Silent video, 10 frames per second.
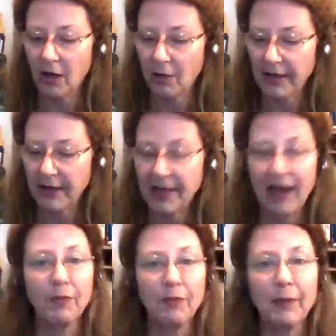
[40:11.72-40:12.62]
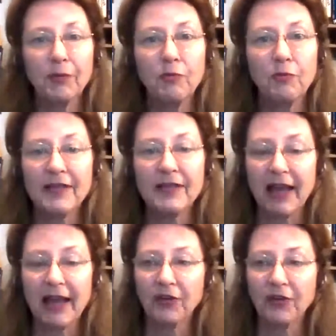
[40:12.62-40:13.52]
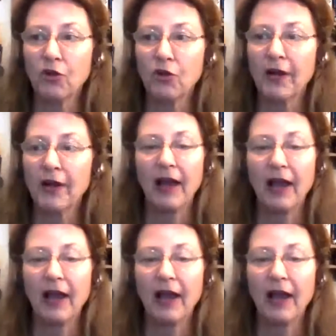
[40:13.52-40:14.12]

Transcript: I can't remember who makes it. And you know what?